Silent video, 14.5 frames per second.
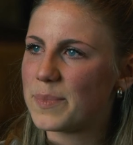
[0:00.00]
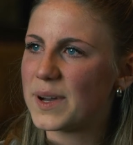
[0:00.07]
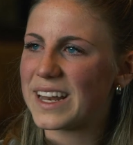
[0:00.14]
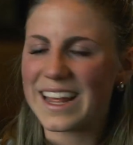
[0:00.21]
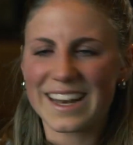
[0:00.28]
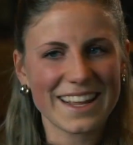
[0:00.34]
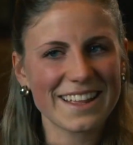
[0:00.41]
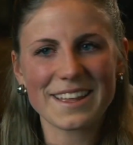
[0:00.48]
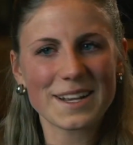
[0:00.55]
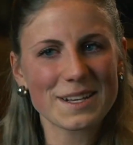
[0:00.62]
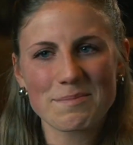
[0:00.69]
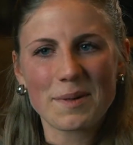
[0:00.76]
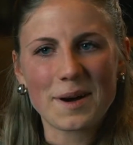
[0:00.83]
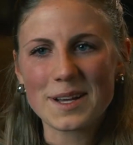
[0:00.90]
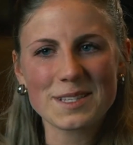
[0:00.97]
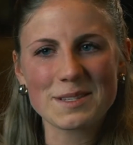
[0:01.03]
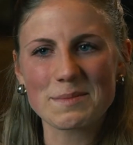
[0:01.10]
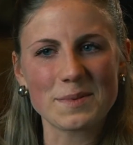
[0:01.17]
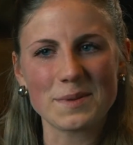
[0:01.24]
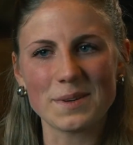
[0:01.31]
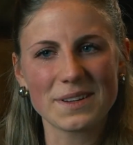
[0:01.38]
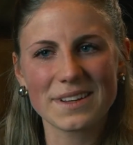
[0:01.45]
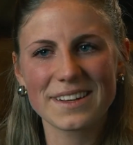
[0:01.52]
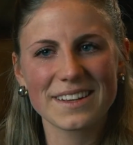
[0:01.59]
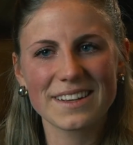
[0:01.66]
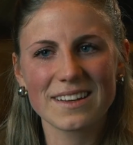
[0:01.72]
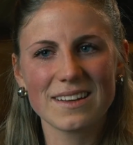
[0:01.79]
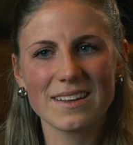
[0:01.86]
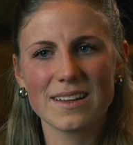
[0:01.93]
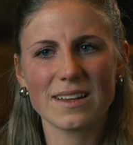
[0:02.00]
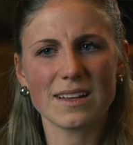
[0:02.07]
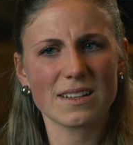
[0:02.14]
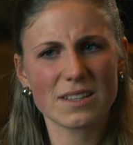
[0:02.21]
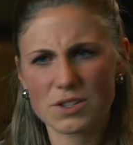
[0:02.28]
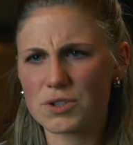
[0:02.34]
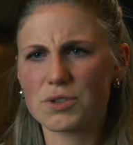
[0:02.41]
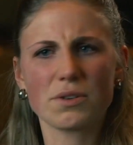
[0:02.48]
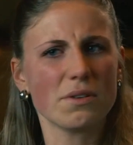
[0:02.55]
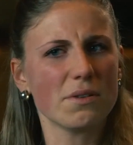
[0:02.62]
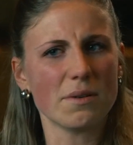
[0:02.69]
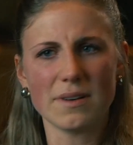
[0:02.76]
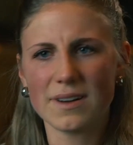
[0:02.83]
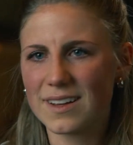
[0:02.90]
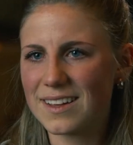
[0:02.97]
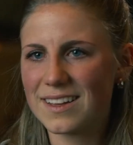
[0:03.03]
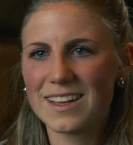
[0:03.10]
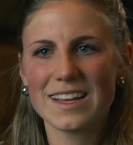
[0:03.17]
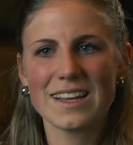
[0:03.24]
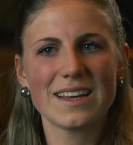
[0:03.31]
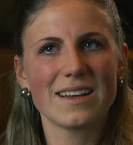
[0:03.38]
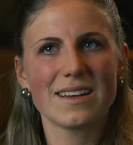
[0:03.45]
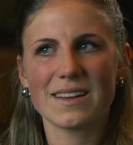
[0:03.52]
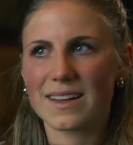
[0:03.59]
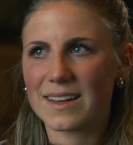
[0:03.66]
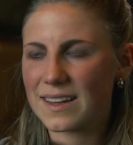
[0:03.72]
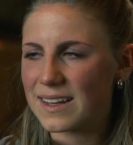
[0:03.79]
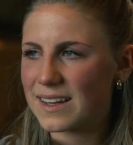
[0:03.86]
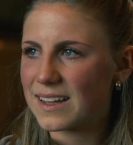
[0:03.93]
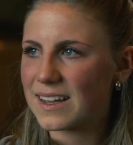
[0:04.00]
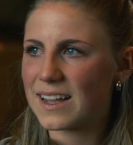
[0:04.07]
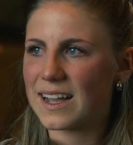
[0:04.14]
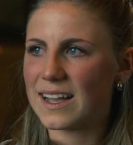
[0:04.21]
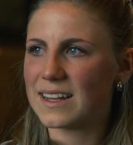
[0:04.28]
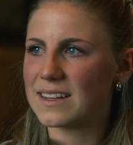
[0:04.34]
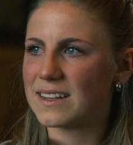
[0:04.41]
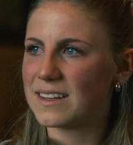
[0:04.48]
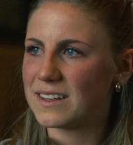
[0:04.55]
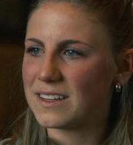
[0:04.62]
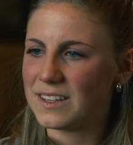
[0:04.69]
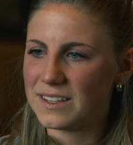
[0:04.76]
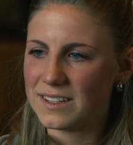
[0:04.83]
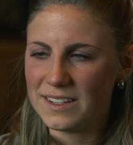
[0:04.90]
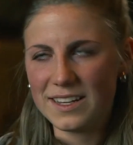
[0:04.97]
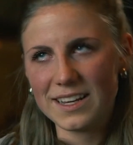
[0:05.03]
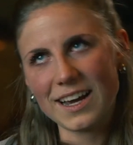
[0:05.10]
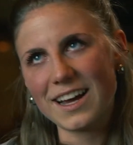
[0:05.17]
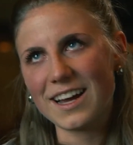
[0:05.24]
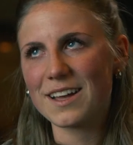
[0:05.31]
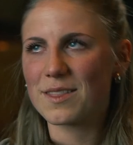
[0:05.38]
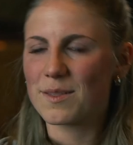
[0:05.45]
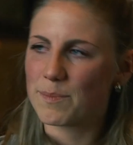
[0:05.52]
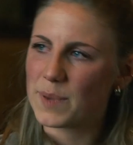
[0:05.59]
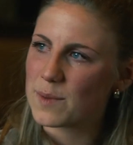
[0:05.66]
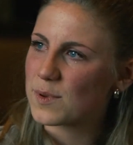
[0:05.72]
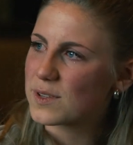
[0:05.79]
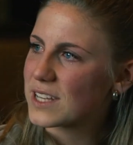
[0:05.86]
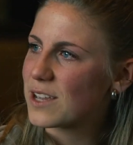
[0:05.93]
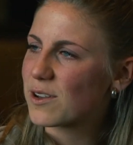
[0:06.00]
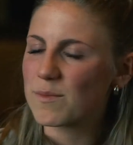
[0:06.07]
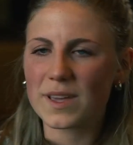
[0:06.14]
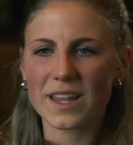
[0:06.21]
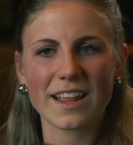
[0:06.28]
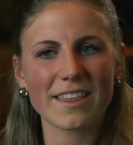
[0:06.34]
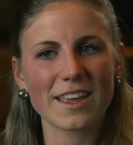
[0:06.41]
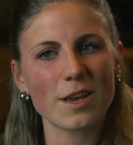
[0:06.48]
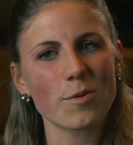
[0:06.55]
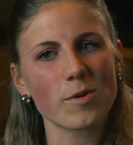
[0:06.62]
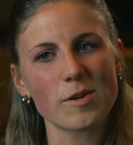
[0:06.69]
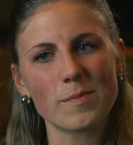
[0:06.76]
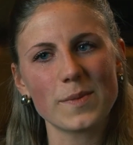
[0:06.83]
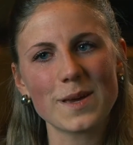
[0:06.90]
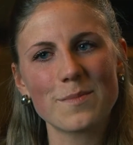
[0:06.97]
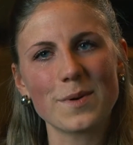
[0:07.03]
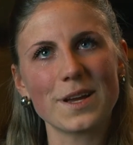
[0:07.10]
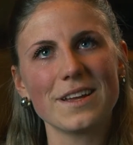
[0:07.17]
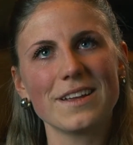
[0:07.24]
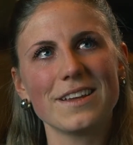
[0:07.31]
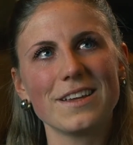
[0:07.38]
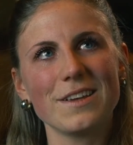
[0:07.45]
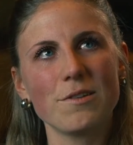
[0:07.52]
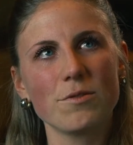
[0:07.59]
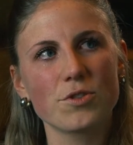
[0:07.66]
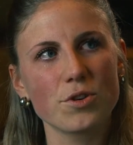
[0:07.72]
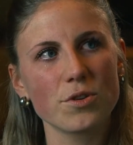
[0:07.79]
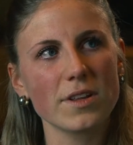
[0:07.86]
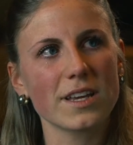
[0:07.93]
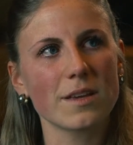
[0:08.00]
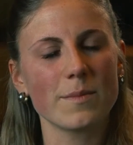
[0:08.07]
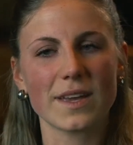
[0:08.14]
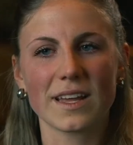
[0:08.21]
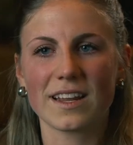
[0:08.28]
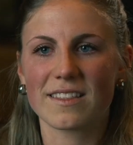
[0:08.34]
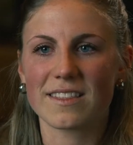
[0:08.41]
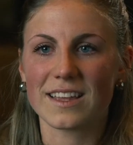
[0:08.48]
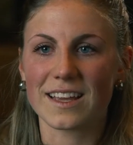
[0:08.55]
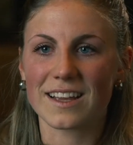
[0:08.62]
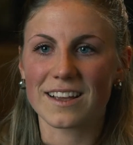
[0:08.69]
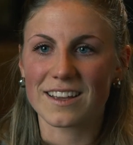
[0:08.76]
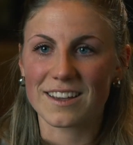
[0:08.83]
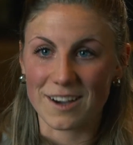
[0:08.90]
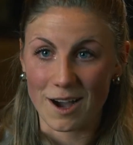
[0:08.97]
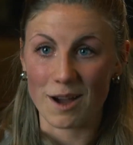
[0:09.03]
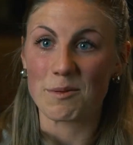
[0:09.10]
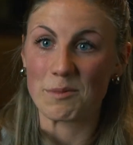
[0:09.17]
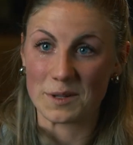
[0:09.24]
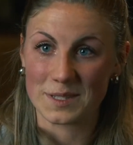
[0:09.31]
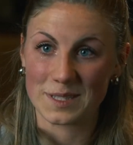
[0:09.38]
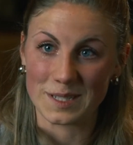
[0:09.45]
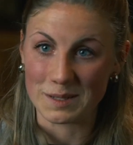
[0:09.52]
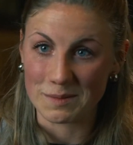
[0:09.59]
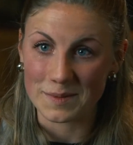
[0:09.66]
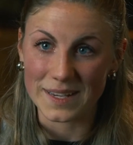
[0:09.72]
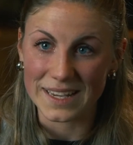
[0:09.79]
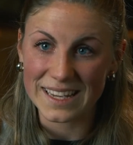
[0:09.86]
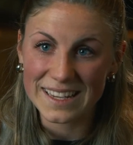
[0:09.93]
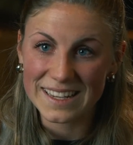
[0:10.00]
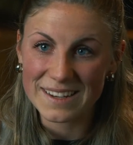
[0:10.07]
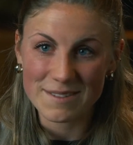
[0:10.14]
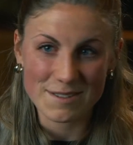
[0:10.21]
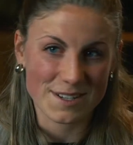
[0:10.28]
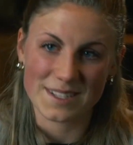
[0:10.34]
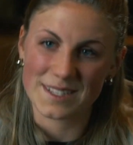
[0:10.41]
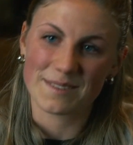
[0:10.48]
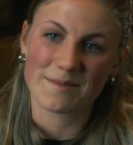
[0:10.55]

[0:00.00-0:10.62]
But anything is possible. It's true. And yeah, people say you can be anything you want to be, but you truly can be anything God wants you to be, which is